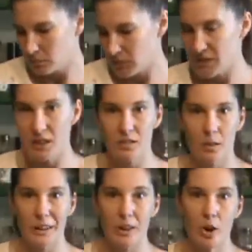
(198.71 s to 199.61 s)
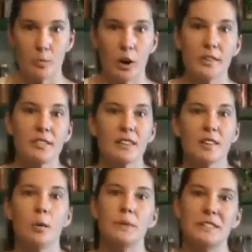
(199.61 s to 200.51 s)
this is going to be a long process.
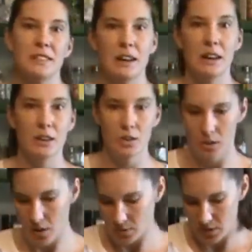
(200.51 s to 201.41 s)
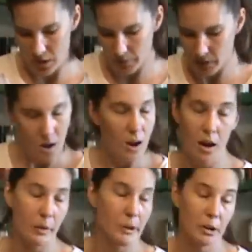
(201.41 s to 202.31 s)
I'll be standing in here a long time, and
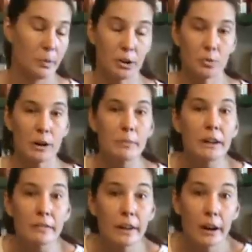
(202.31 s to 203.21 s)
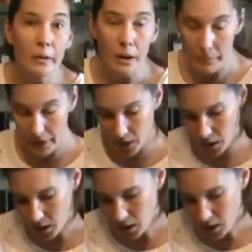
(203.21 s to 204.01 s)
I'm not going to put a 20-minute video up there,